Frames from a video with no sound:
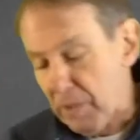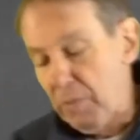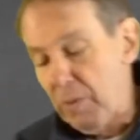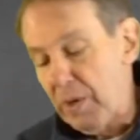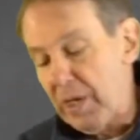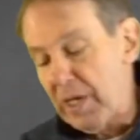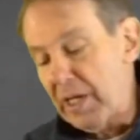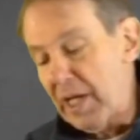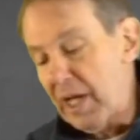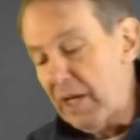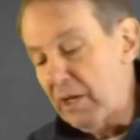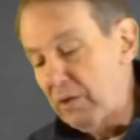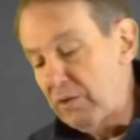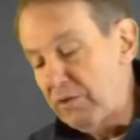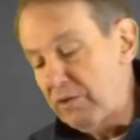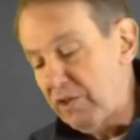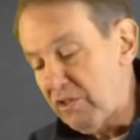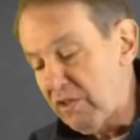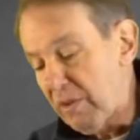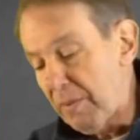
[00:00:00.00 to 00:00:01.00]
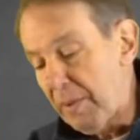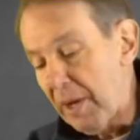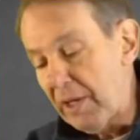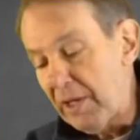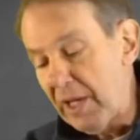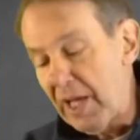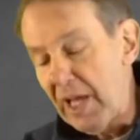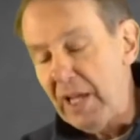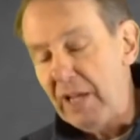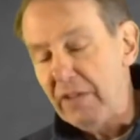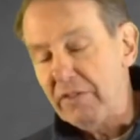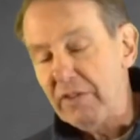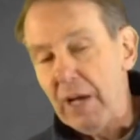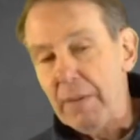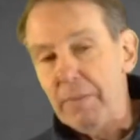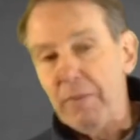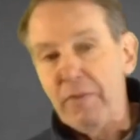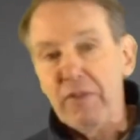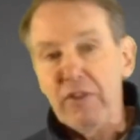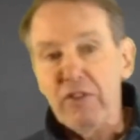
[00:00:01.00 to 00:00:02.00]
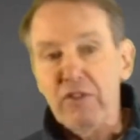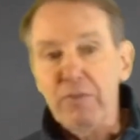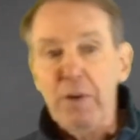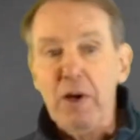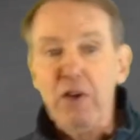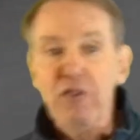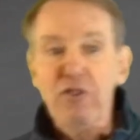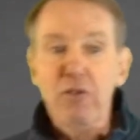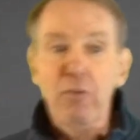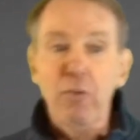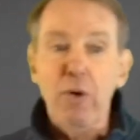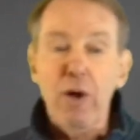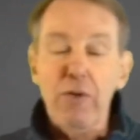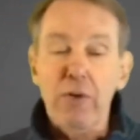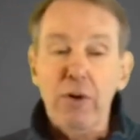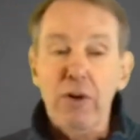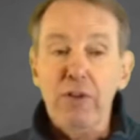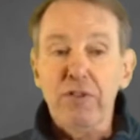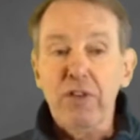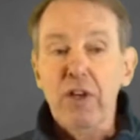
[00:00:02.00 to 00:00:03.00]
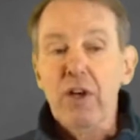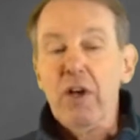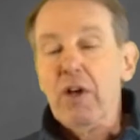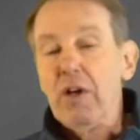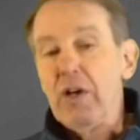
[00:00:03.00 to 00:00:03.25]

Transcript: we can handle just about any type of inspection, whether it's